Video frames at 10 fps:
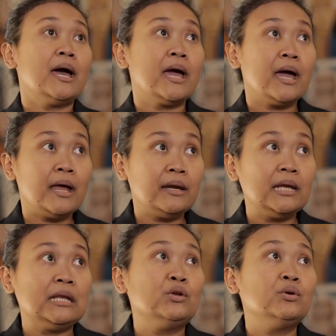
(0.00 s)
And
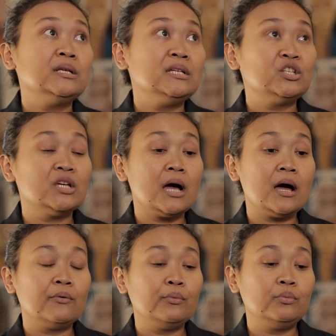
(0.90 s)
in
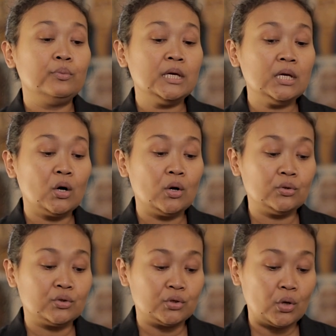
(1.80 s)
Indonesia, we
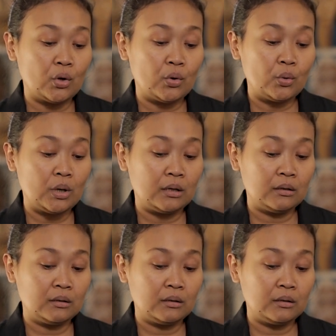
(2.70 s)
also